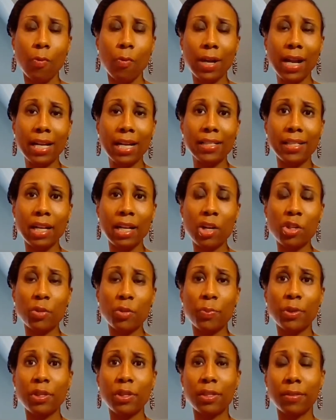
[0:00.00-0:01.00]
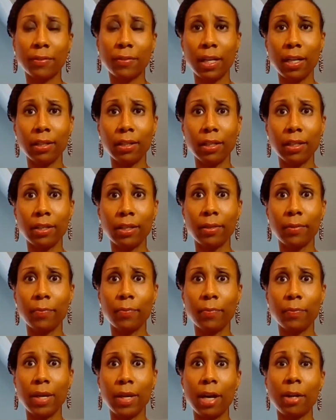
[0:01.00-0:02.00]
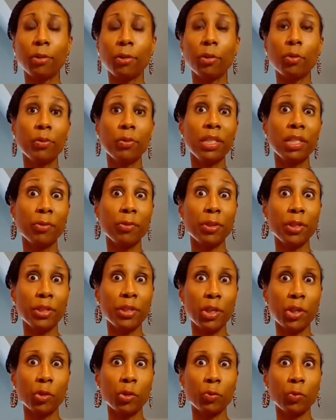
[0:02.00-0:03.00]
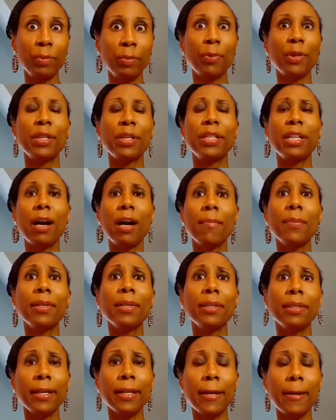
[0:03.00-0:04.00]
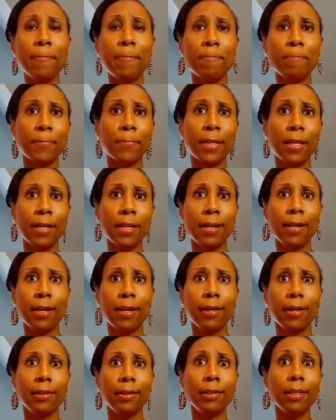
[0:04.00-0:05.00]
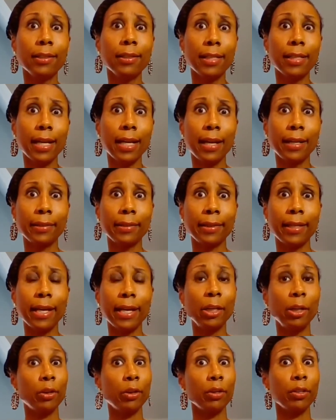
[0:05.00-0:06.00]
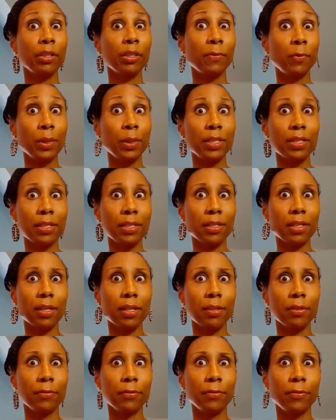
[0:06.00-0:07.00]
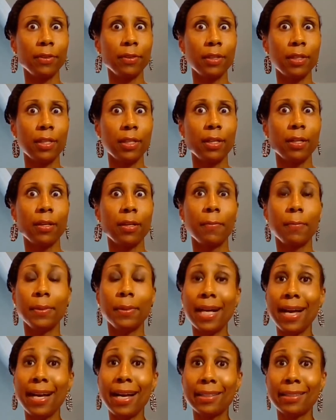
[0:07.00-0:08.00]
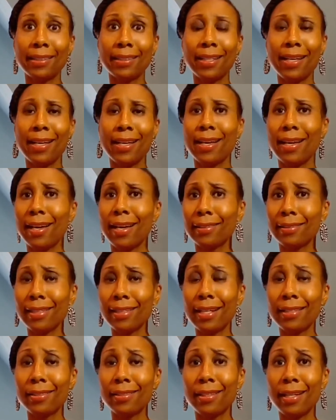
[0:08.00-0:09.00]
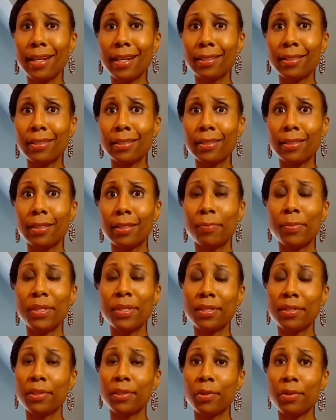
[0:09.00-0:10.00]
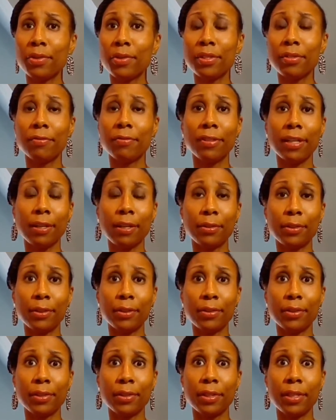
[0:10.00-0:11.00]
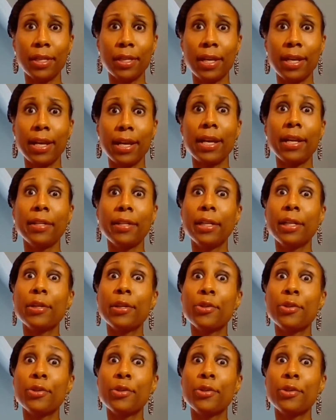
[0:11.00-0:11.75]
When I say entrepreneurs of color, through this research, we predominantly looked at and heard the voices of Black and Latinx business owners and founders and